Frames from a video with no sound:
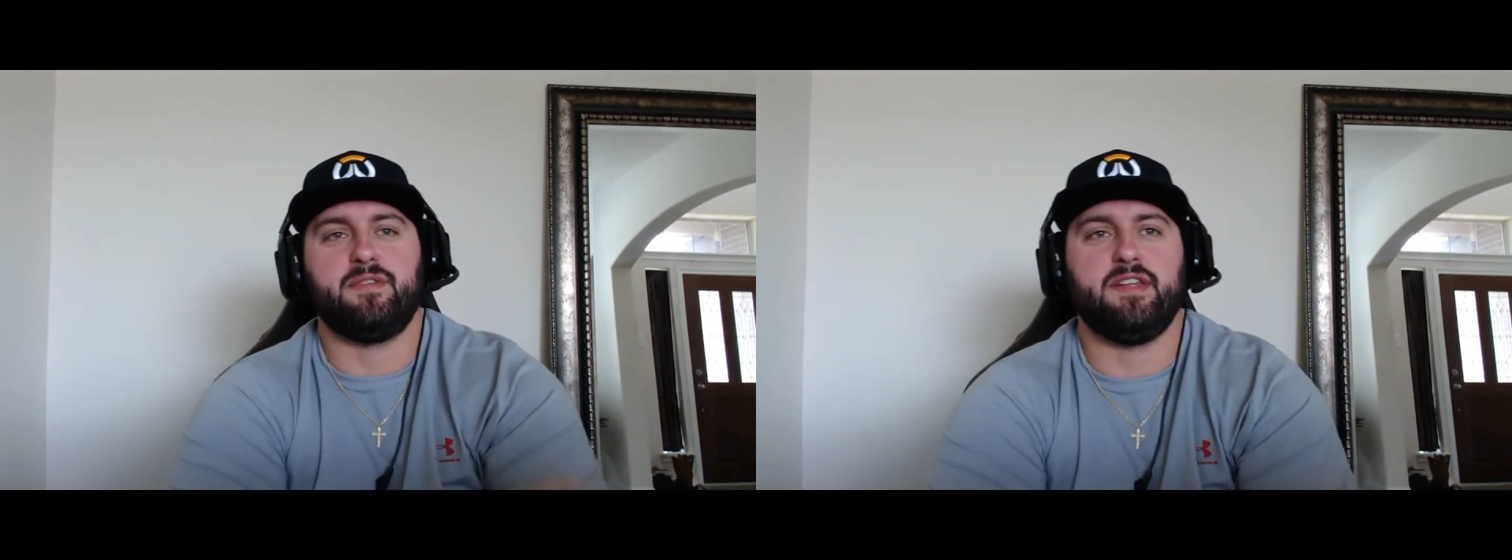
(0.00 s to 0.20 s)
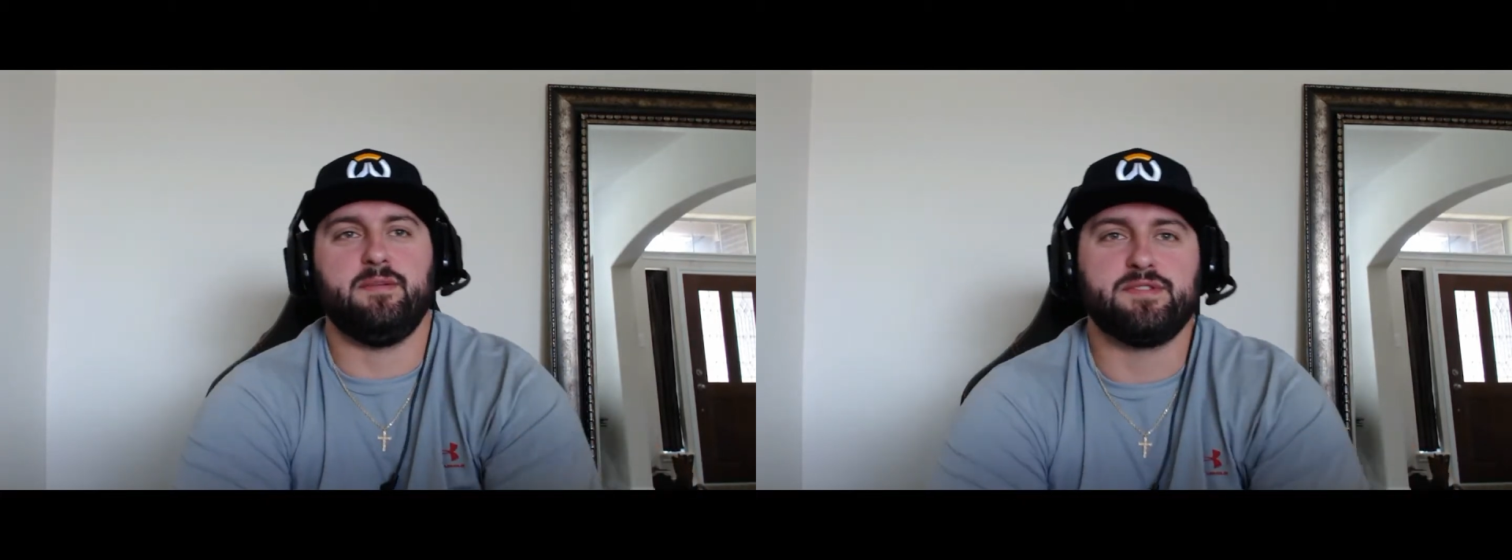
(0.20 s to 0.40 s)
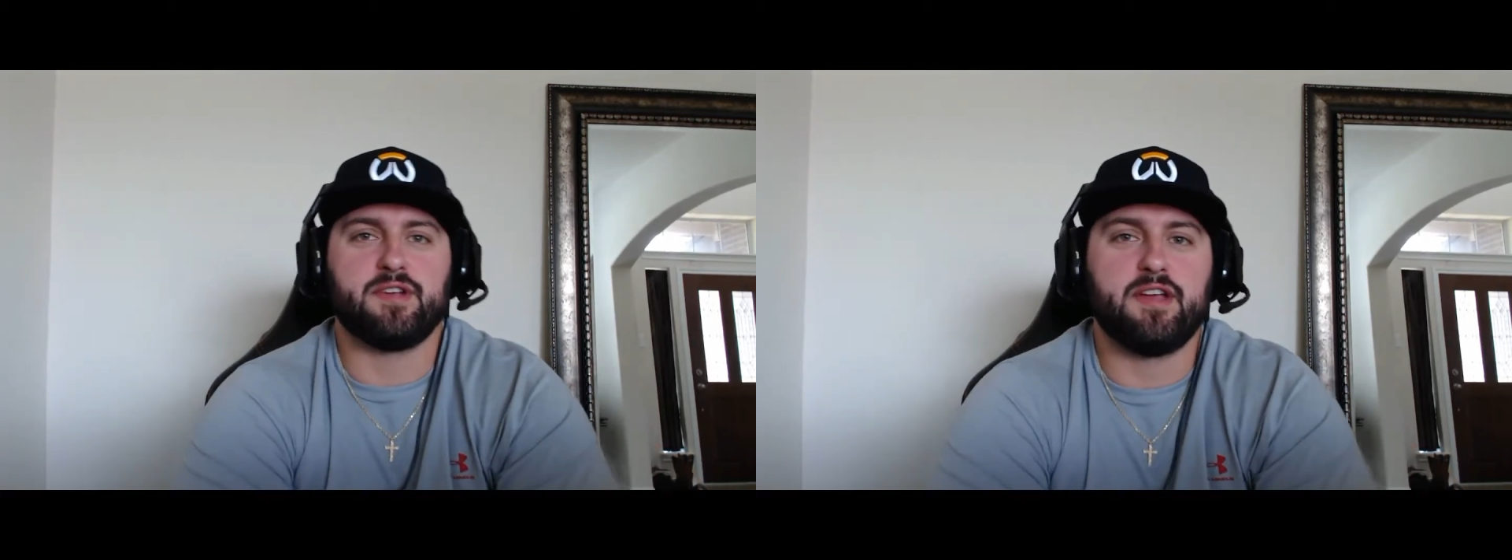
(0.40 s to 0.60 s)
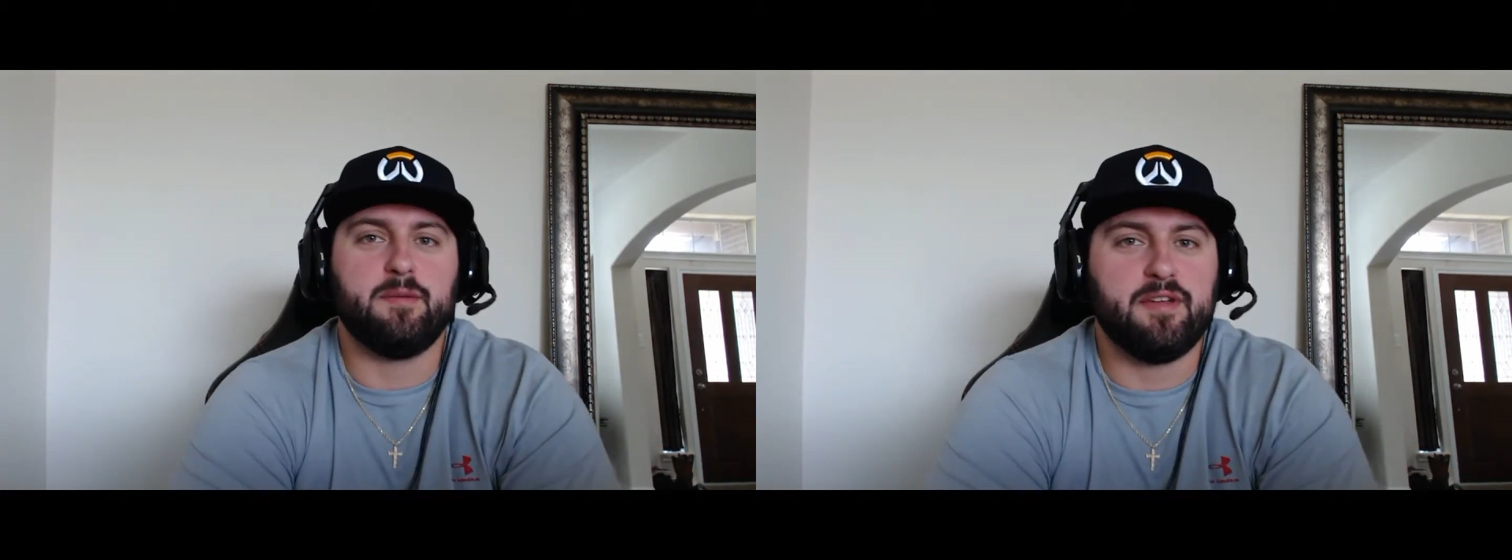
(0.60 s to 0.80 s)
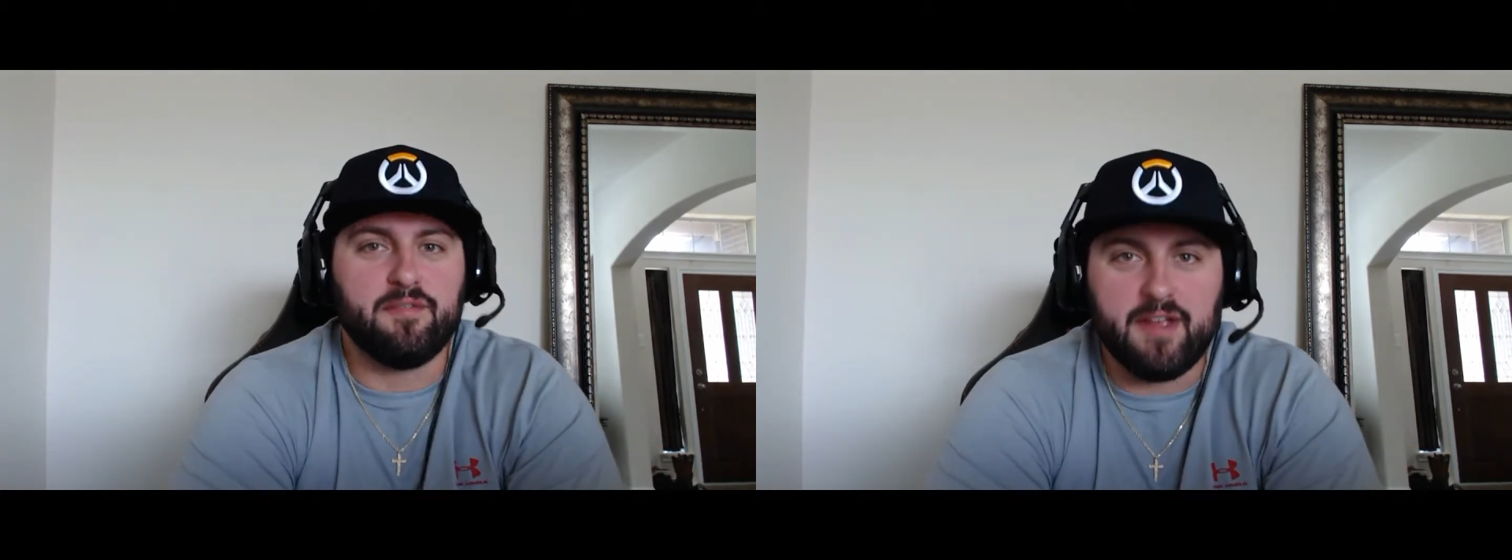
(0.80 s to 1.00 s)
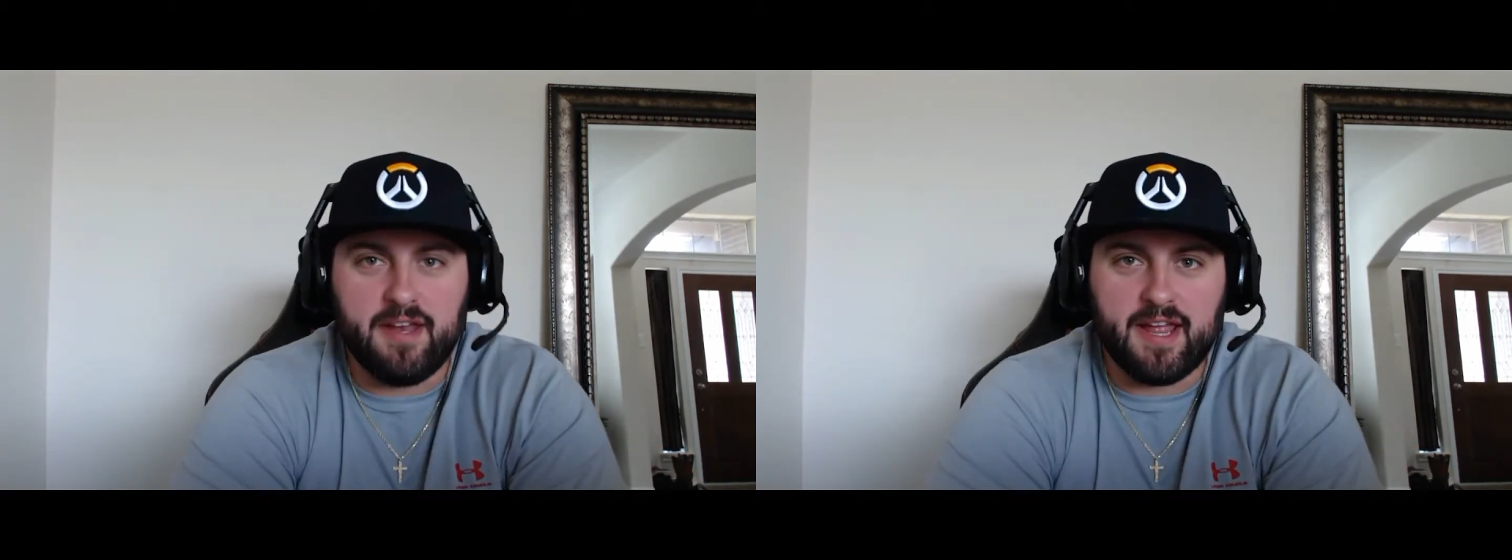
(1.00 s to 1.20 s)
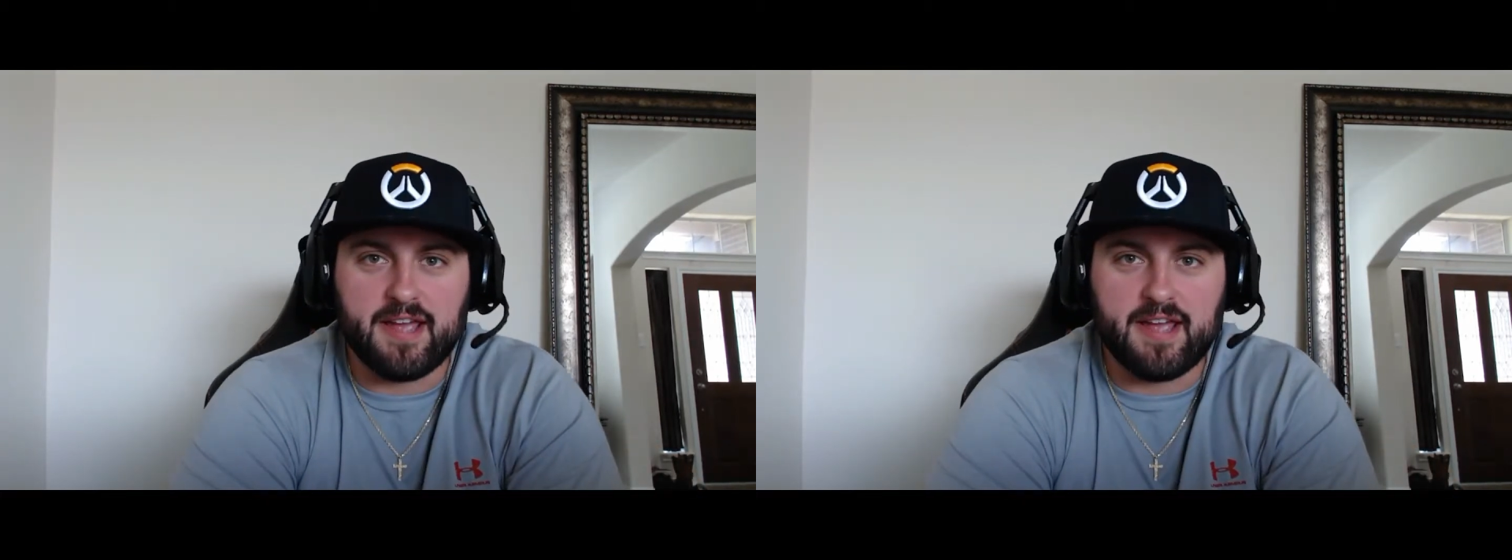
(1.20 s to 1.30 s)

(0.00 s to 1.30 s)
Demons are going to be invading